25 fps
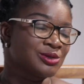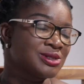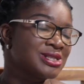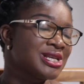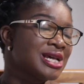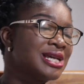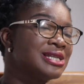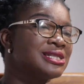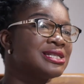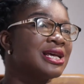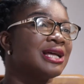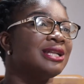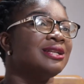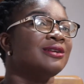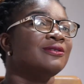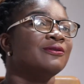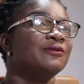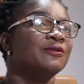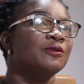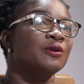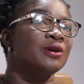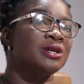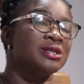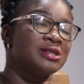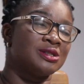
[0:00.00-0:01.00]
societal
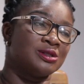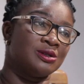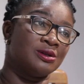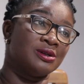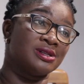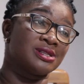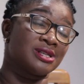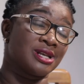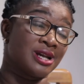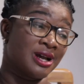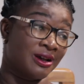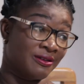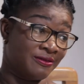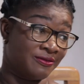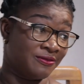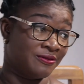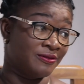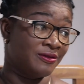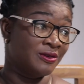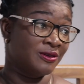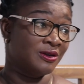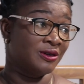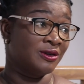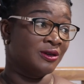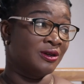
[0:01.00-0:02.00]
influence does have
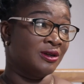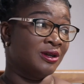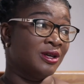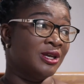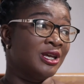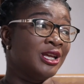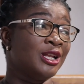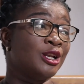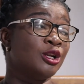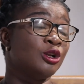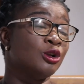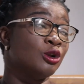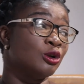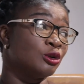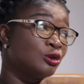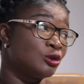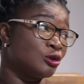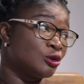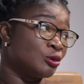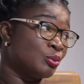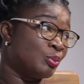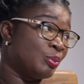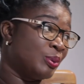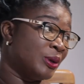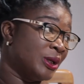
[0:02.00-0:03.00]
a lot
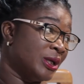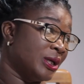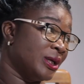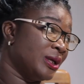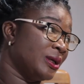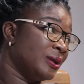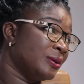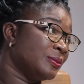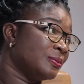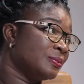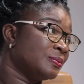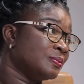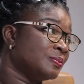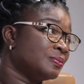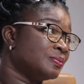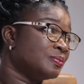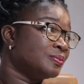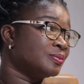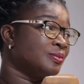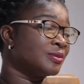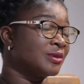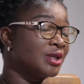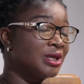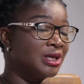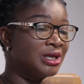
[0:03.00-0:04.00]
to play
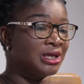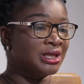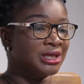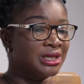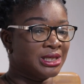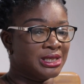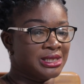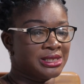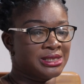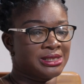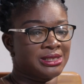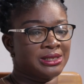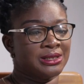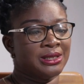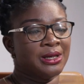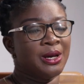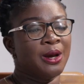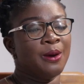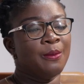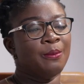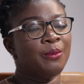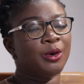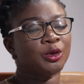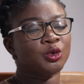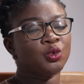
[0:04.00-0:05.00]
in it,
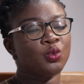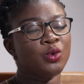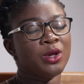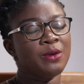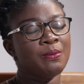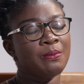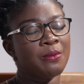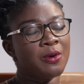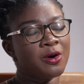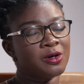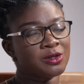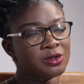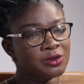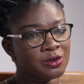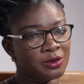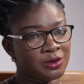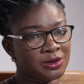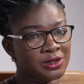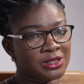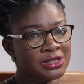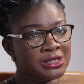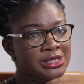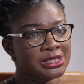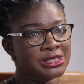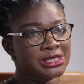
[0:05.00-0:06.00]
but we must
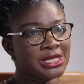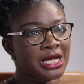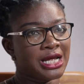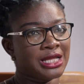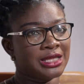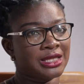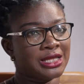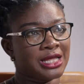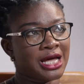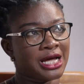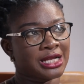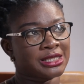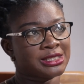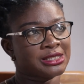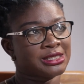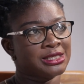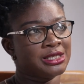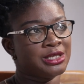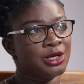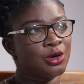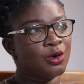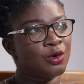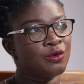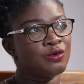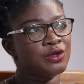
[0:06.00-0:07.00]
understand that
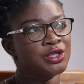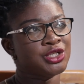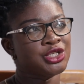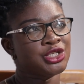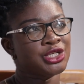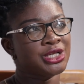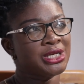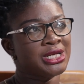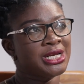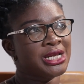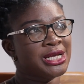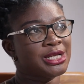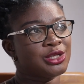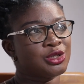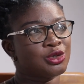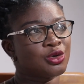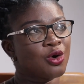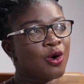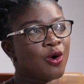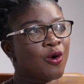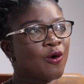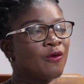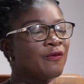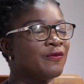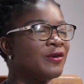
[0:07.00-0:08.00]
the
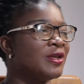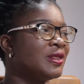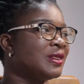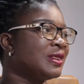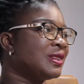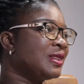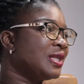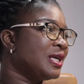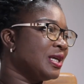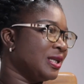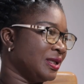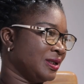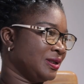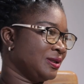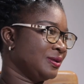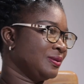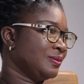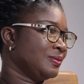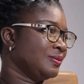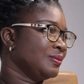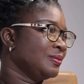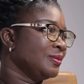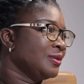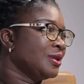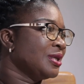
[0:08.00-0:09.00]
originator of a thing
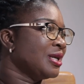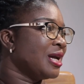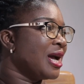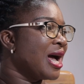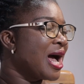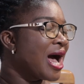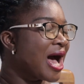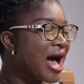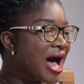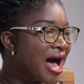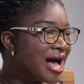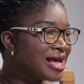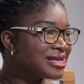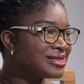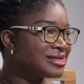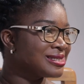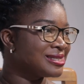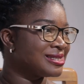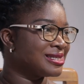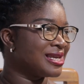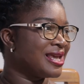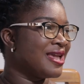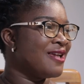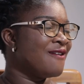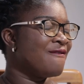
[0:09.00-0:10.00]

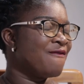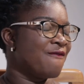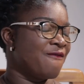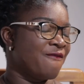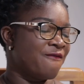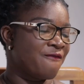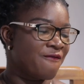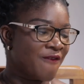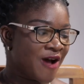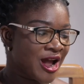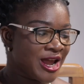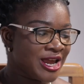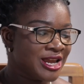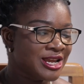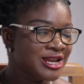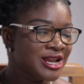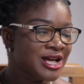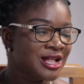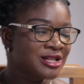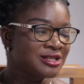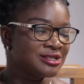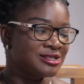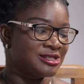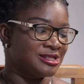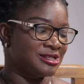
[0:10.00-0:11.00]
has a
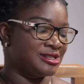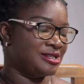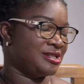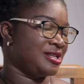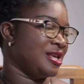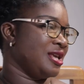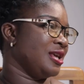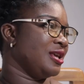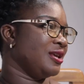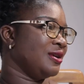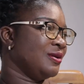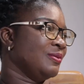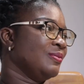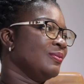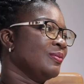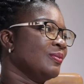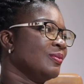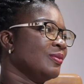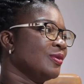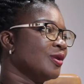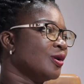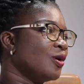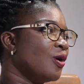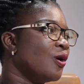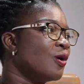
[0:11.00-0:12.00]
final say
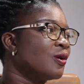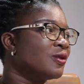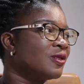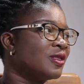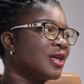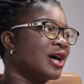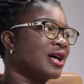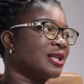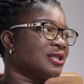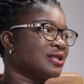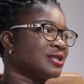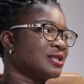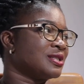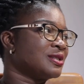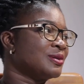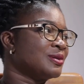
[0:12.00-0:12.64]
on that.